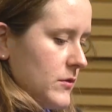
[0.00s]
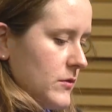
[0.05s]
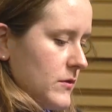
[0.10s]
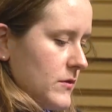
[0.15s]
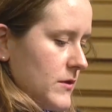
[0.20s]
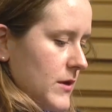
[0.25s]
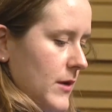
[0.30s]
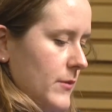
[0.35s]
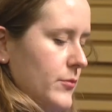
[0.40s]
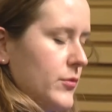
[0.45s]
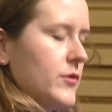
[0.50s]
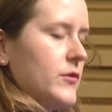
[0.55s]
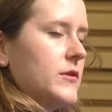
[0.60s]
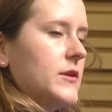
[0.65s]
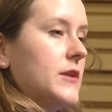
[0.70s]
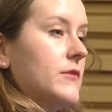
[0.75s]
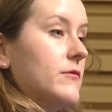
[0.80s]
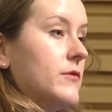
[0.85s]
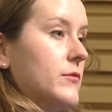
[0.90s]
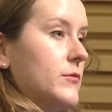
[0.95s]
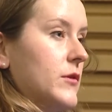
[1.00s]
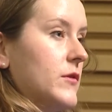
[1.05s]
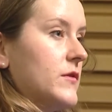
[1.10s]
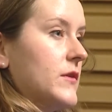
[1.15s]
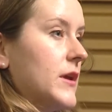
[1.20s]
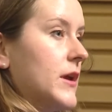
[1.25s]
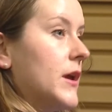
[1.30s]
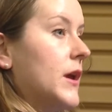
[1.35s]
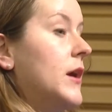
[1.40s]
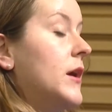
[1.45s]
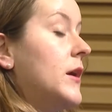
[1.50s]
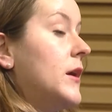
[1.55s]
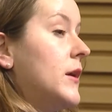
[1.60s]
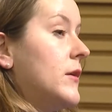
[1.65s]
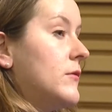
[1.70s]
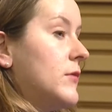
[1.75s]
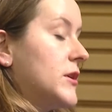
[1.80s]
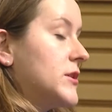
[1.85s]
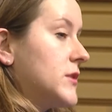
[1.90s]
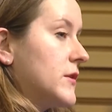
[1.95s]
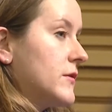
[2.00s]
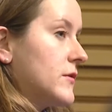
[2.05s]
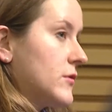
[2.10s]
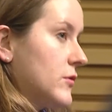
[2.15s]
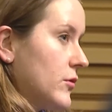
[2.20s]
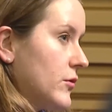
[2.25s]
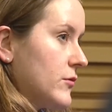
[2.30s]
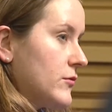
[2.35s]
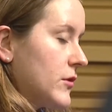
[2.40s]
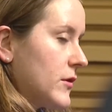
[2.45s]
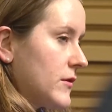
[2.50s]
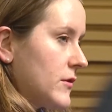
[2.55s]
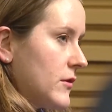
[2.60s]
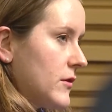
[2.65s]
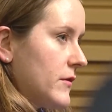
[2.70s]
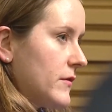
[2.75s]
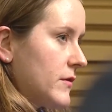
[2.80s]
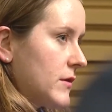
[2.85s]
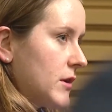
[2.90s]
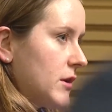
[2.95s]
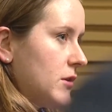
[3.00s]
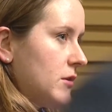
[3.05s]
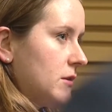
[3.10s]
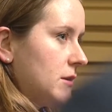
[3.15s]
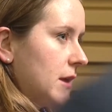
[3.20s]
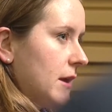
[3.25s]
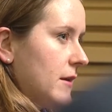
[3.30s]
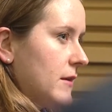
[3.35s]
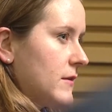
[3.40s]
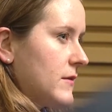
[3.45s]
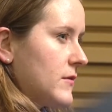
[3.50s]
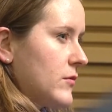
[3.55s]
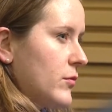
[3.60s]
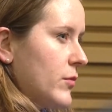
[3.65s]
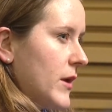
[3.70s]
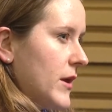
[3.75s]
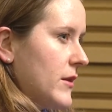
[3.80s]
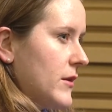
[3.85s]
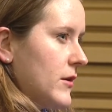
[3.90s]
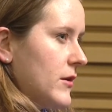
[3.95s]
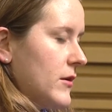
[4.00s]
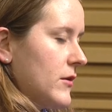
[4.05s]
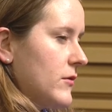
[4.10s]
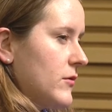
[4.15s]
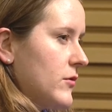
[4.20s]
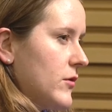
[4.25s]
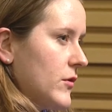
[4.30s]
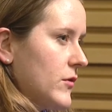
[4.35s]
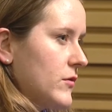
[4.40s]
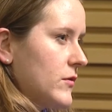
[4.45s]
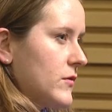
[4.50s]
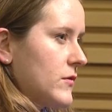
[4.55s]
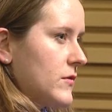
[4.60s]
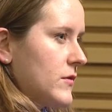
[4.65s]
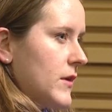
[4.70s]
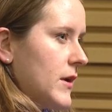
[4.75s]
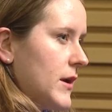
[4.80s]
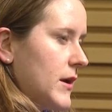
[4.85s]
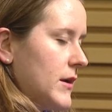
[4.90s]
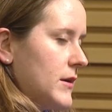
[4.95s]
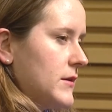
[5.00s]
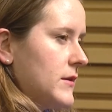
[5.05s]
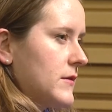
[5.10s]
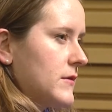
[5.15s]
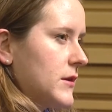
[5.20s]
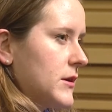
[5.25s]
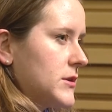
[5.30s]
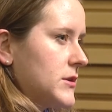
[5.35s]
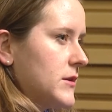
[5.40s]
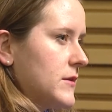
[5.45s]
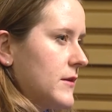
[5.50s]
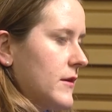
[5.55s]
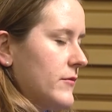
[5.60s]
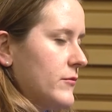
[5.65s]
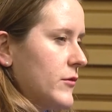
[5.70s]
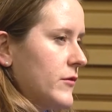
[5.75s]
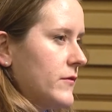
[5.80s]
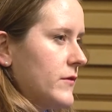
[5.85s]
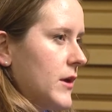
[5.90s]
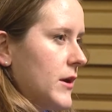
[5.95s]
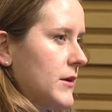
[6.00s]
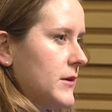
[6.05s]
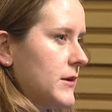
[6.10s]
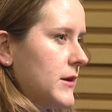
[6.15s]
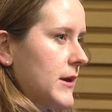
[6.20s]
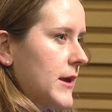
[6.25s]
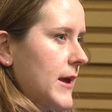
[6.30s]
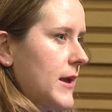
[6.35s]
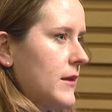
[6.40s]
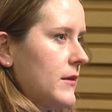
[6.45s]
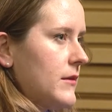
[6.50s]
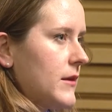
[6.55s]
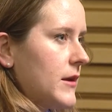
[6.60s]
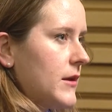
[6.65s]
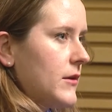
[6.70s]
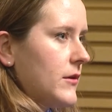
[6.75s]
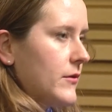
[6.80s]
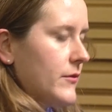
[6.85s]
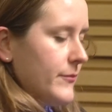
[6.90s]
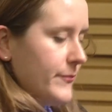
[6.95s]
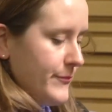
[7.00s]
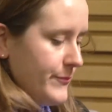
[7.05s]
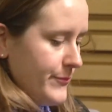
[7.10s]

to stop Putin from using Russia's gold reserves. Could you tell us whether those uh, discussions have moved on today? Thank you.